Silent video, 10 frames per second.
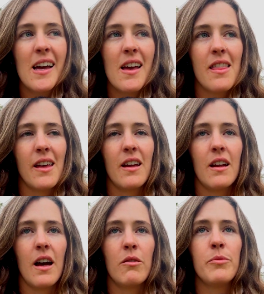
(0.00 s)
then
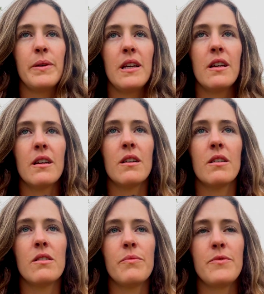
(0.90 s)
I would be
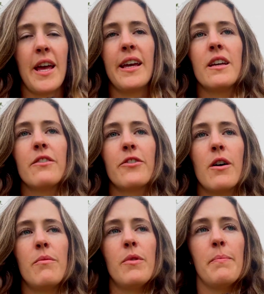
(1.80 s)
taking
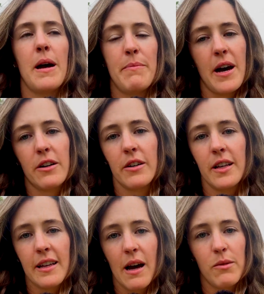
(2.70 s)
from my battery
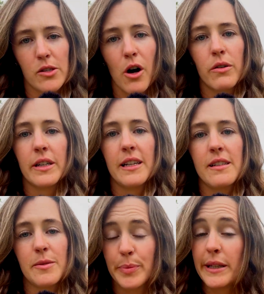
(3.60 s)
that was already
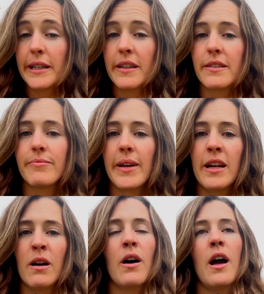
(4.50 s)
depleted.
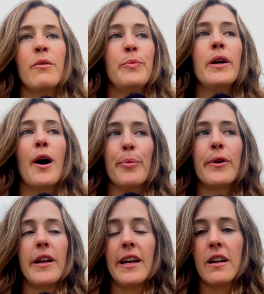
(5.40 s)
And I would be
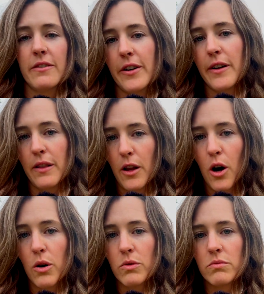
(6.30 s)
operating at a very
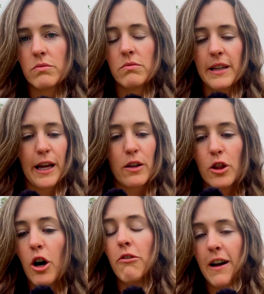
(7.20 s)
low
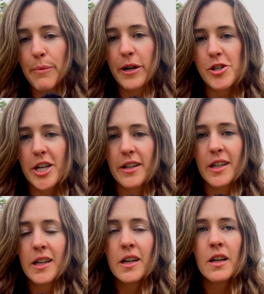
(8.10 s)
vibration.
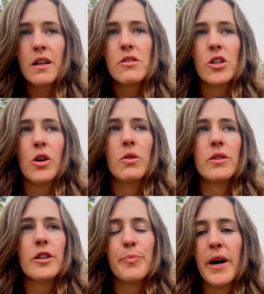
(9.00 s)
So
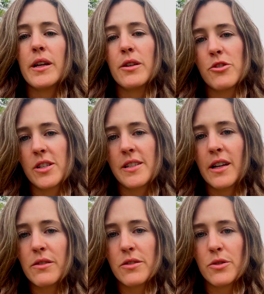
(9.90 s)
your body usually
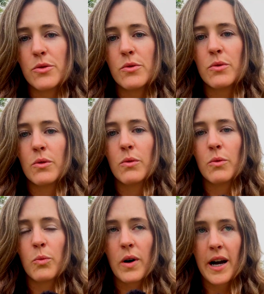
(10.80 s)
tells you
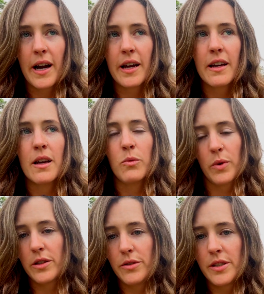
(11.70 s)
why and
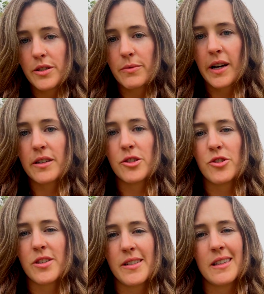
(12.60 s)
when you need to rest. You
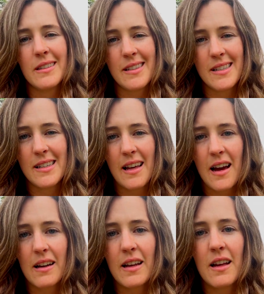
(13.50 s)
just need to listen to
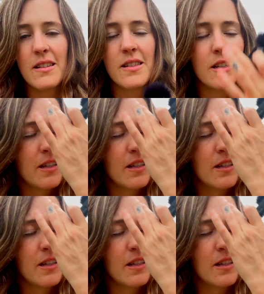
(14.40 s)
that. And